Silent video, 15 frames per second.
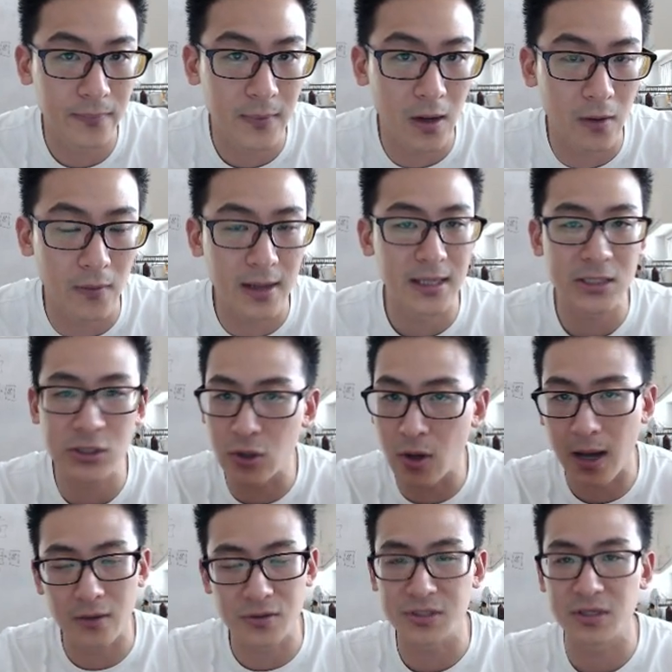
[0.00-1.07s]
All right, that's not
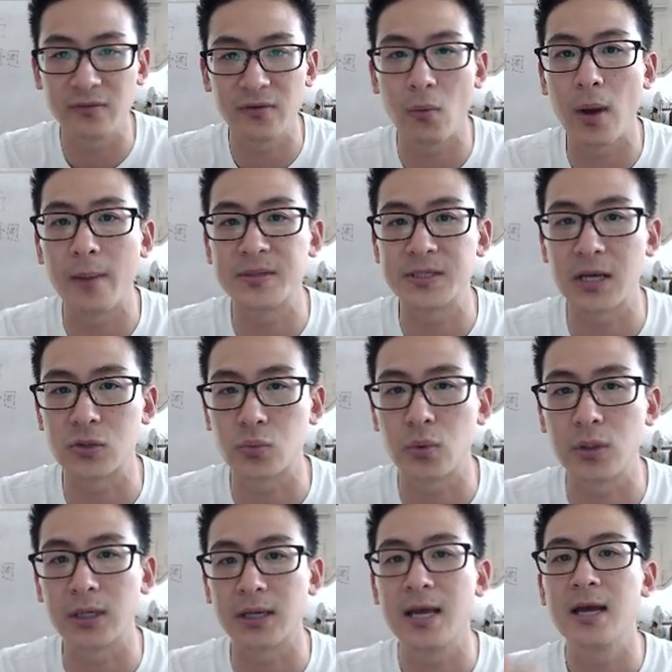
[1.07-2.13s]
how survey websites
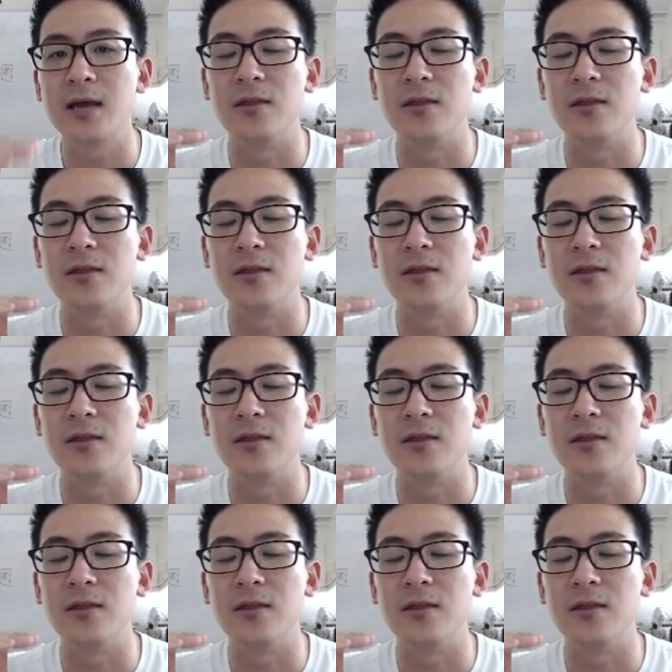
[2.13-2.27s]
work.